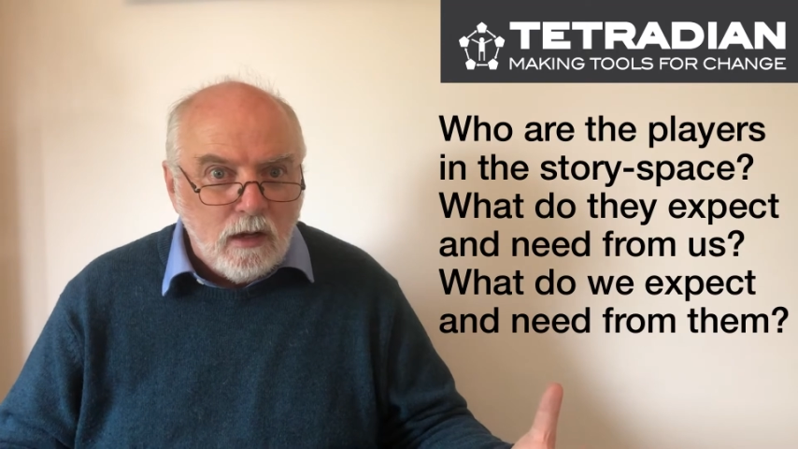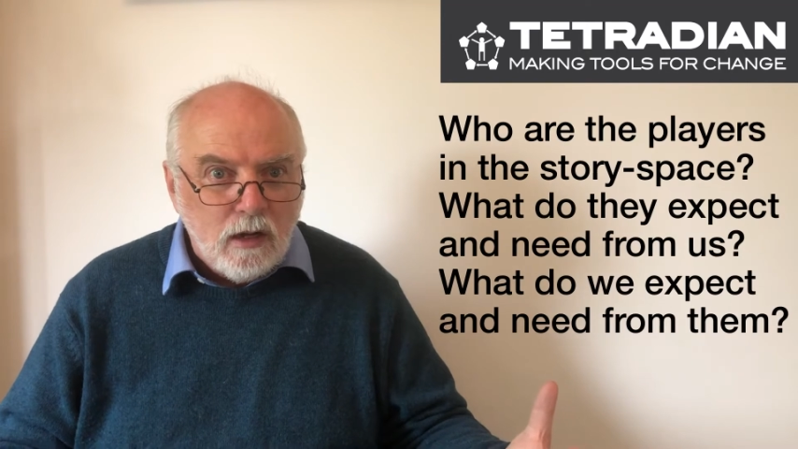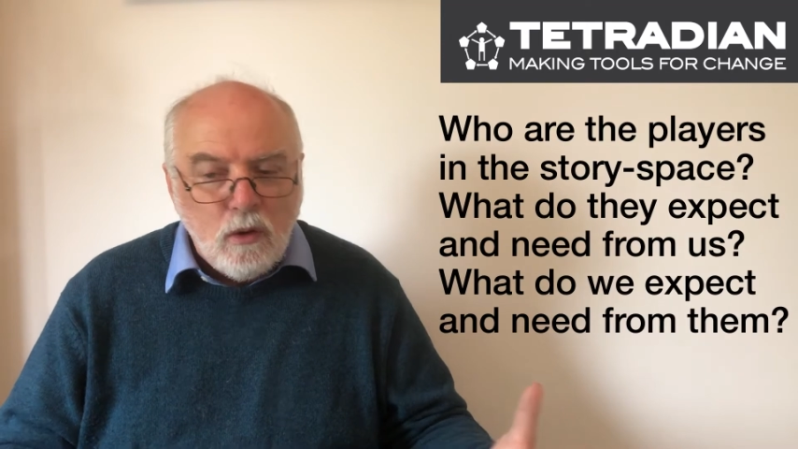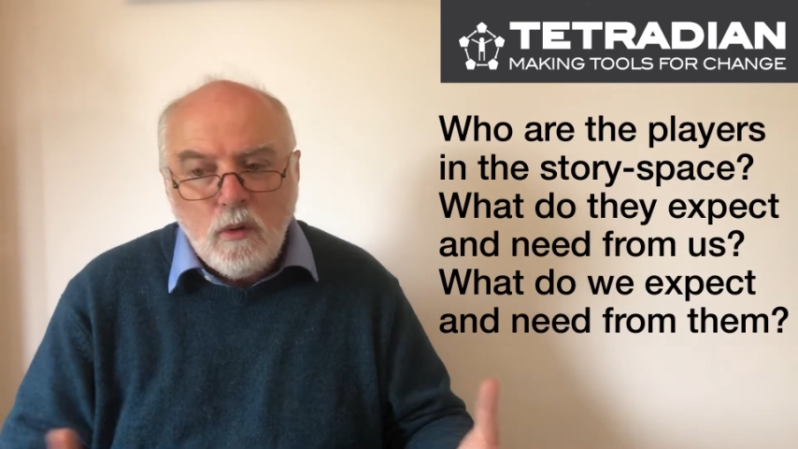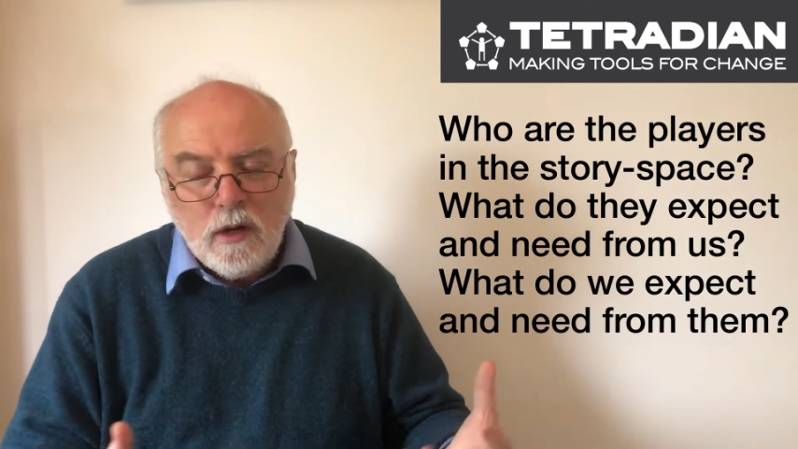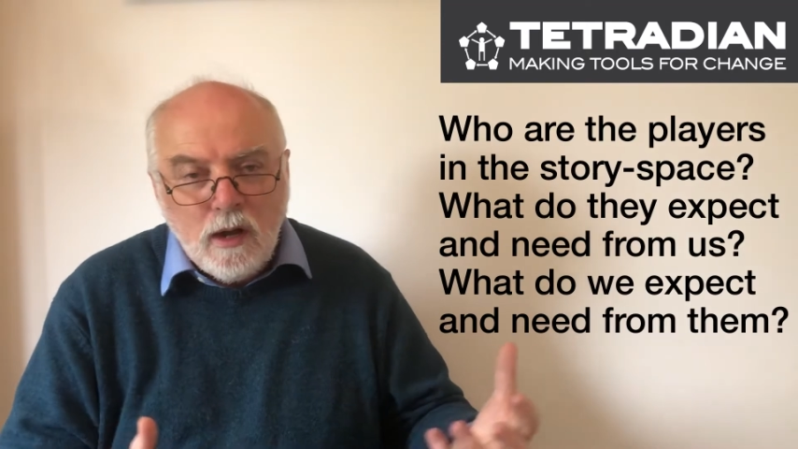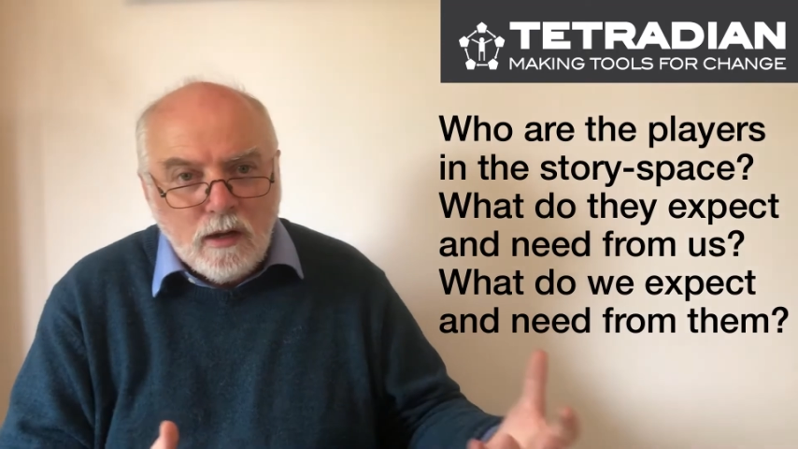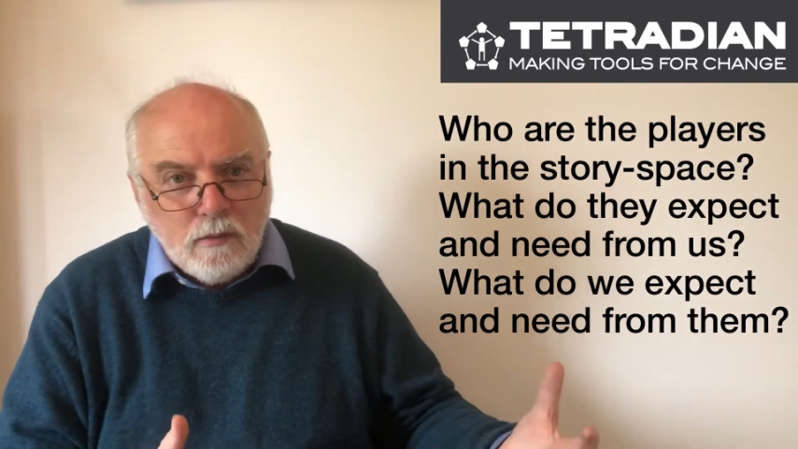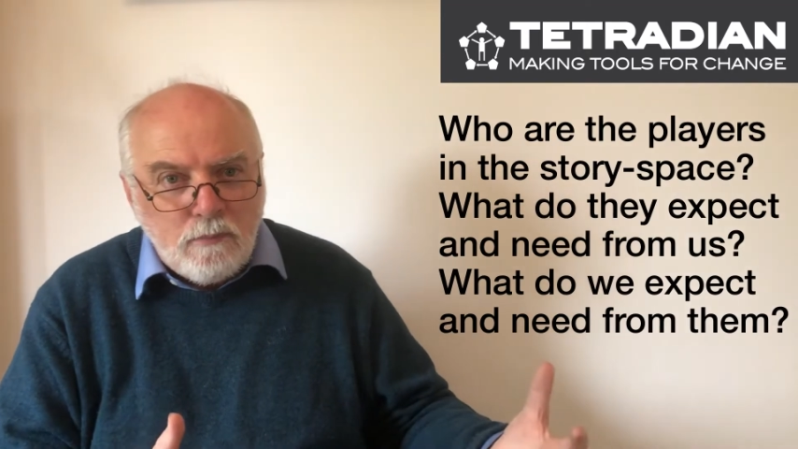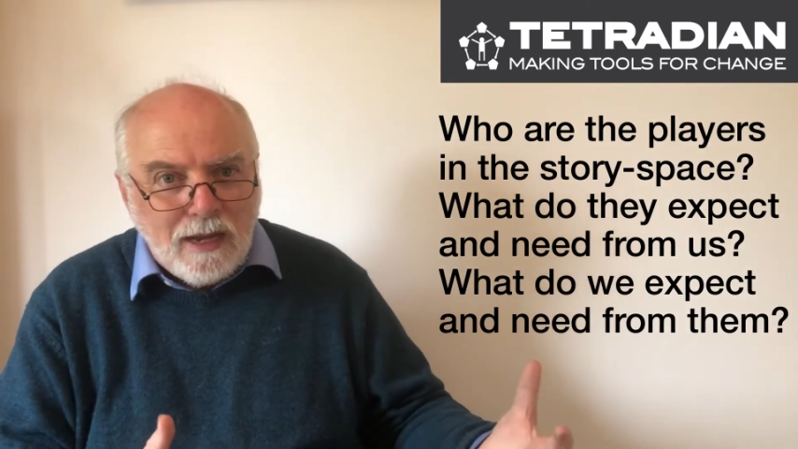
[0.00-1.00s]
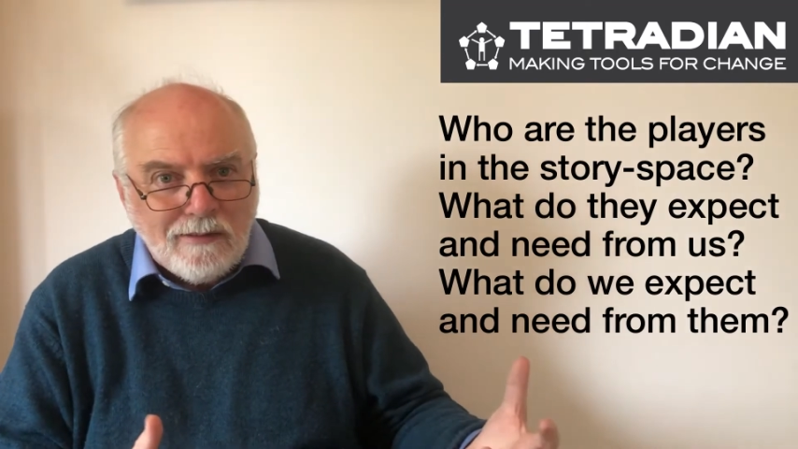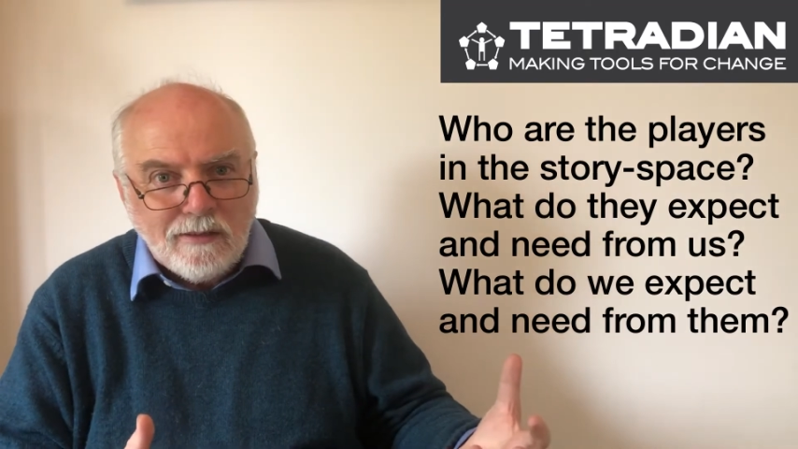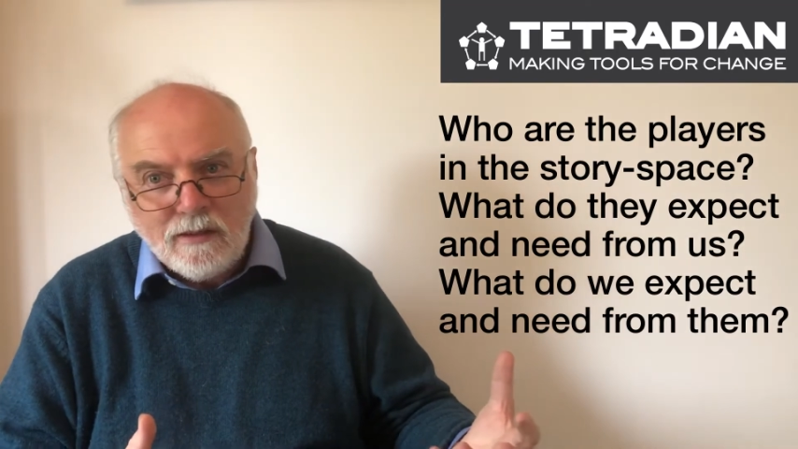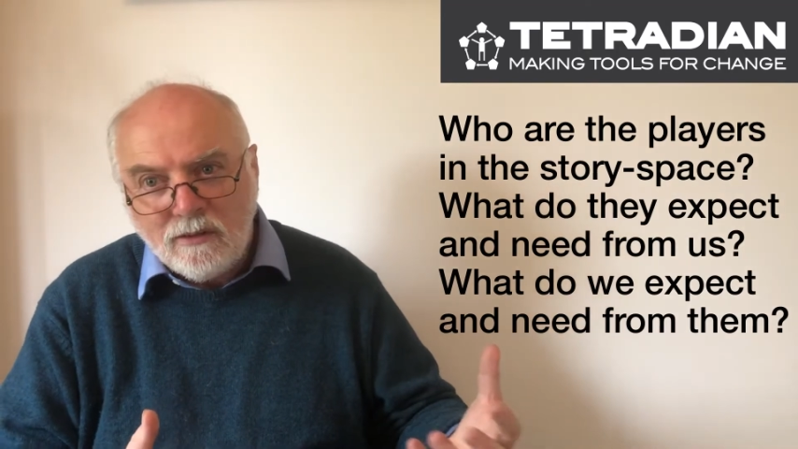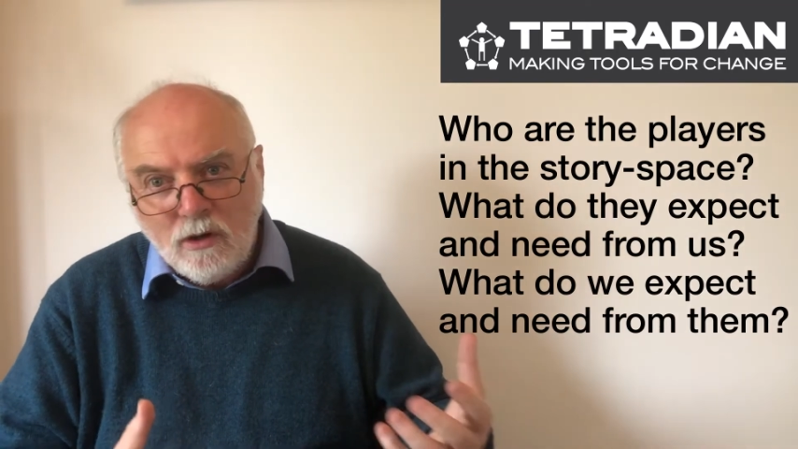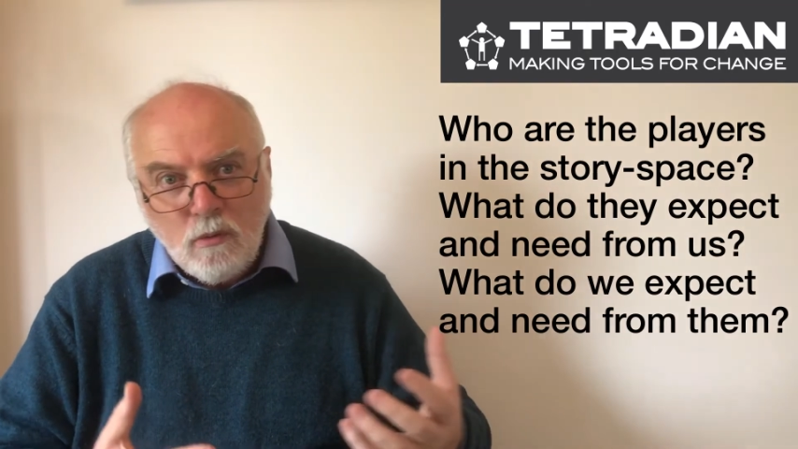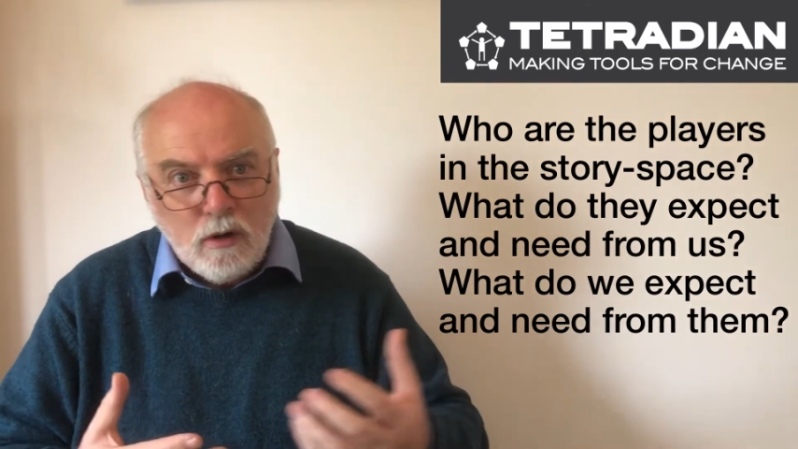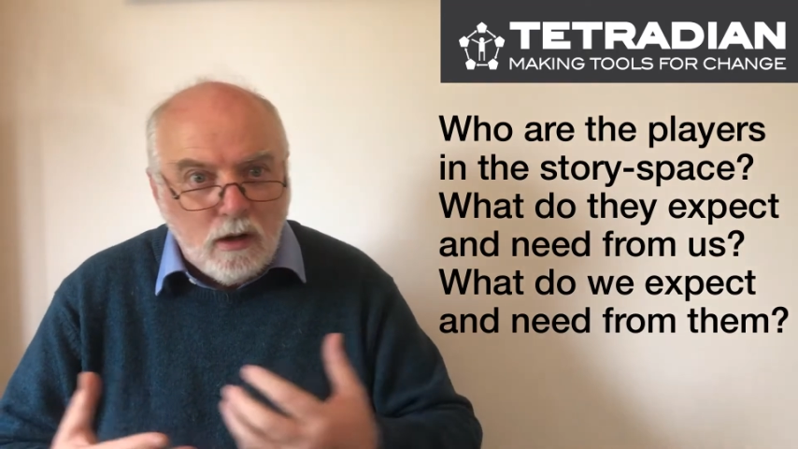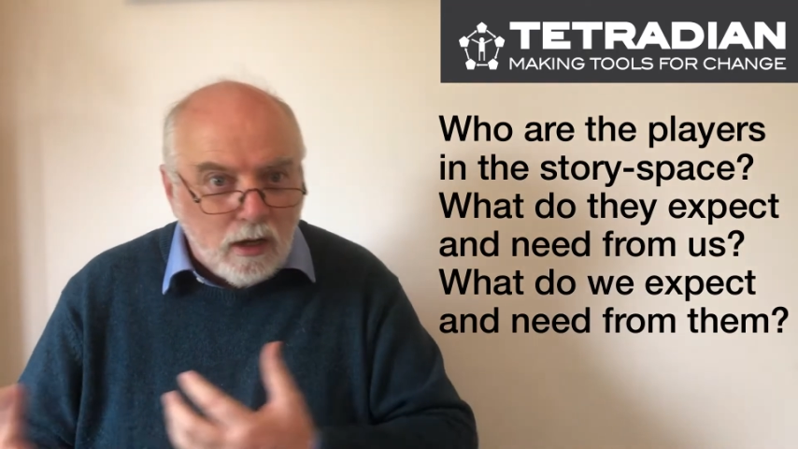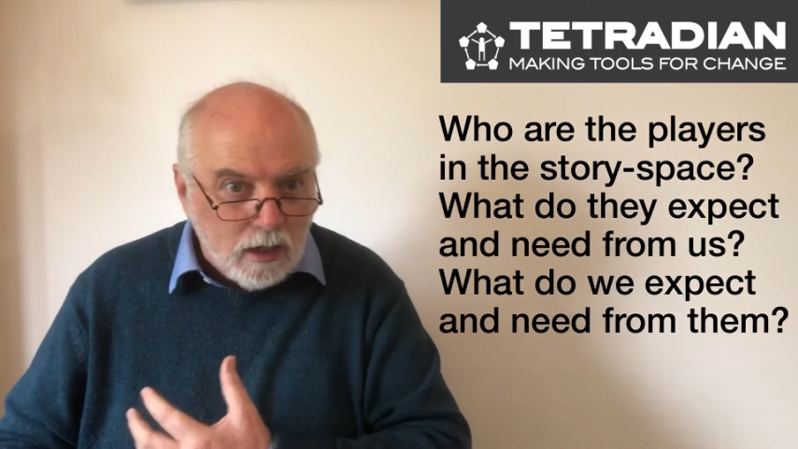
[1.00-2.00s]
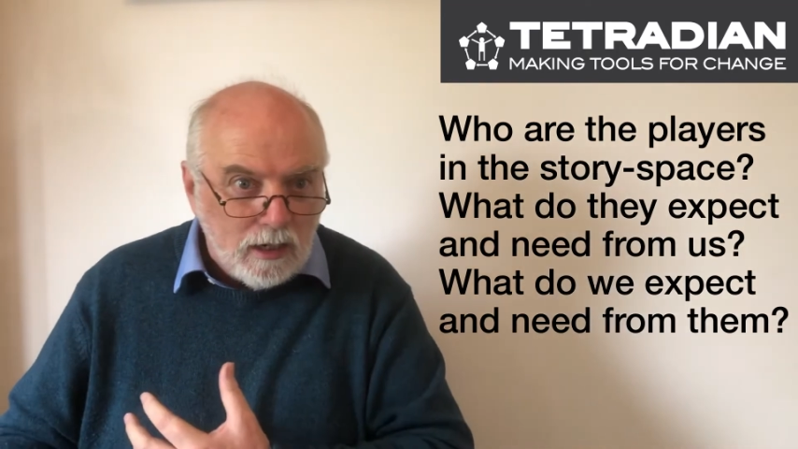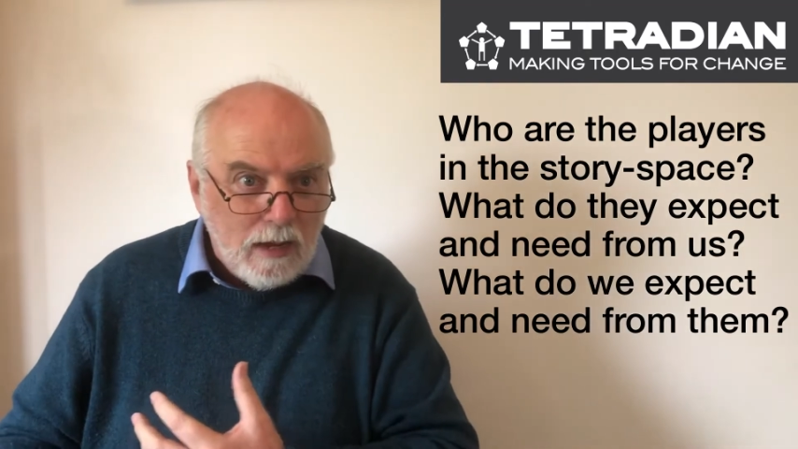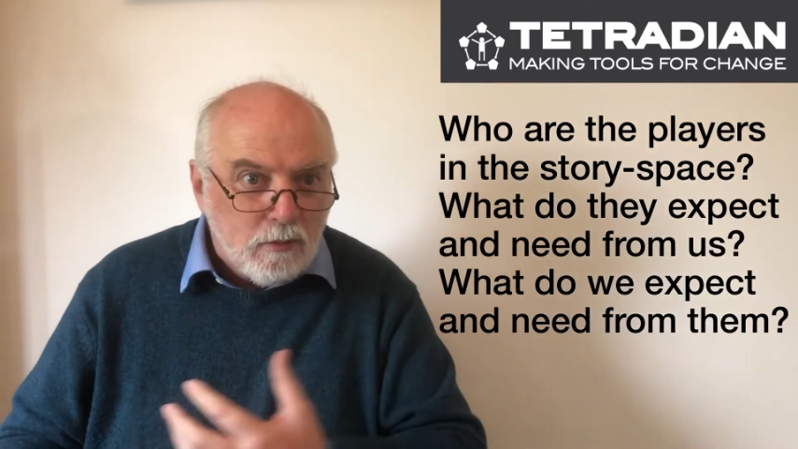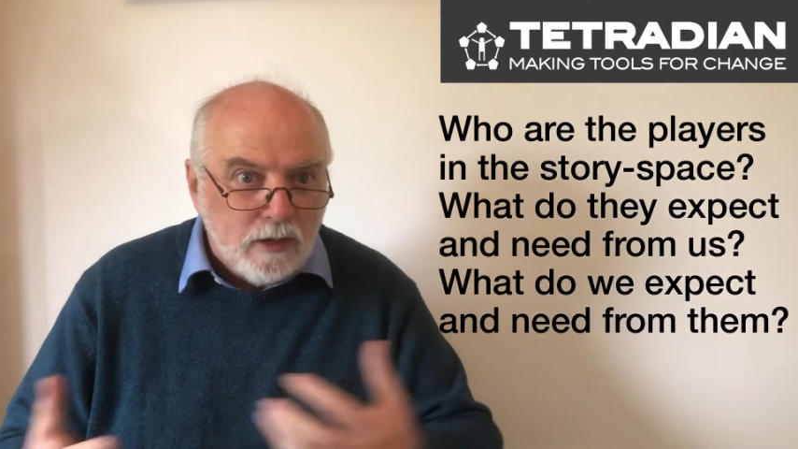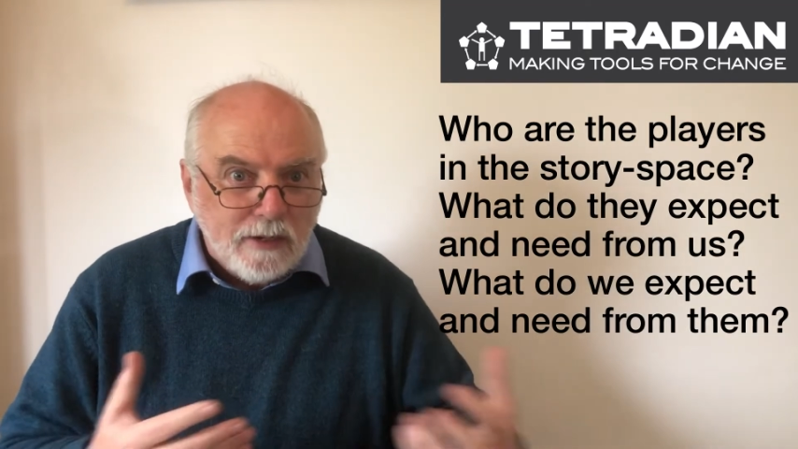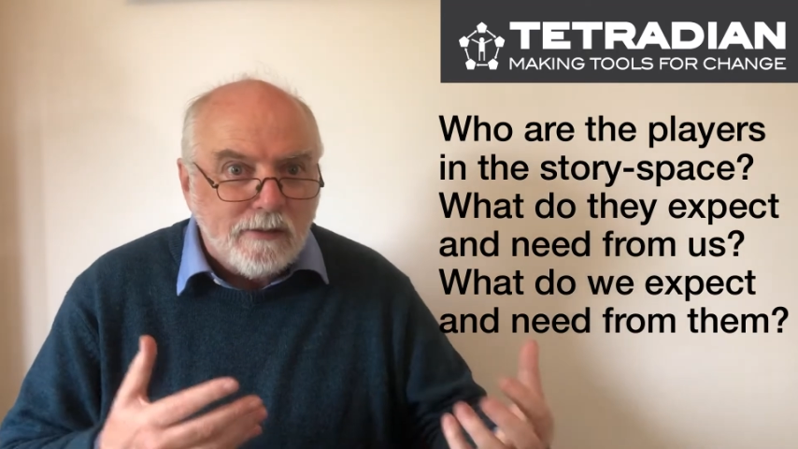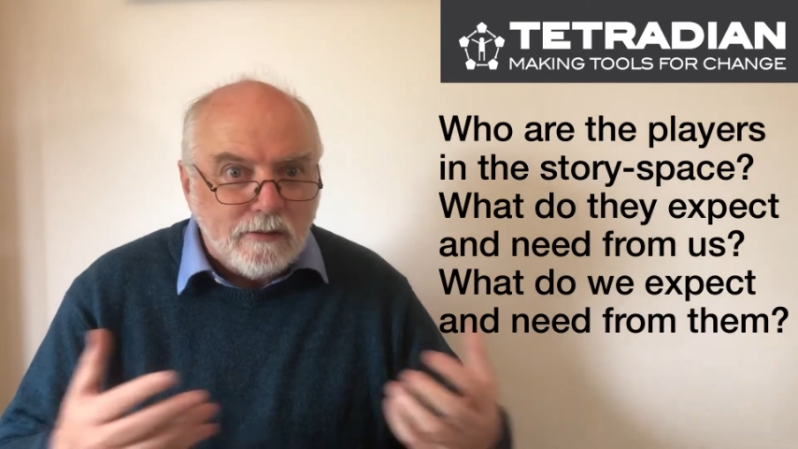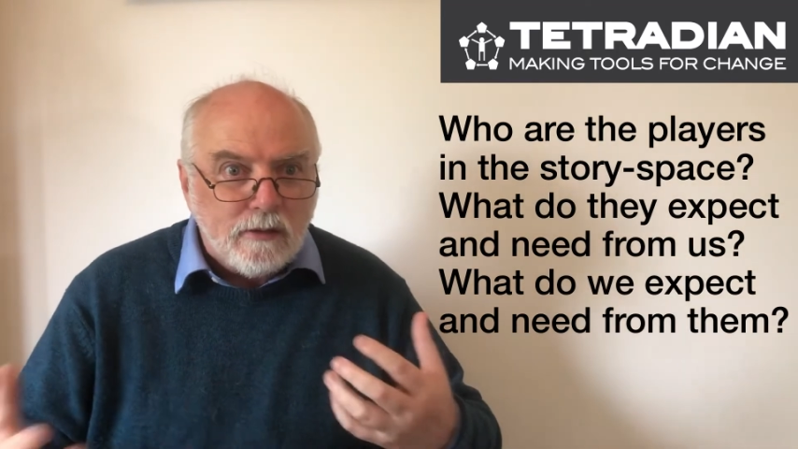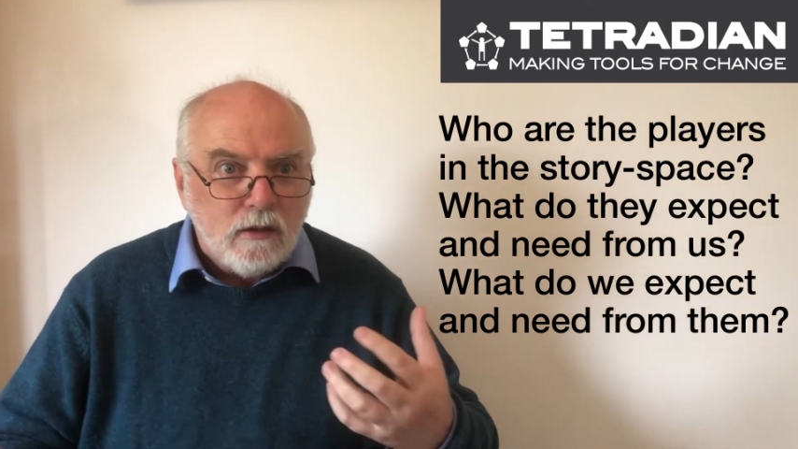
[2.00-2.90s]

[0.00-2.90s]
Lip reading: Who are our competitors? Who are our collaborators?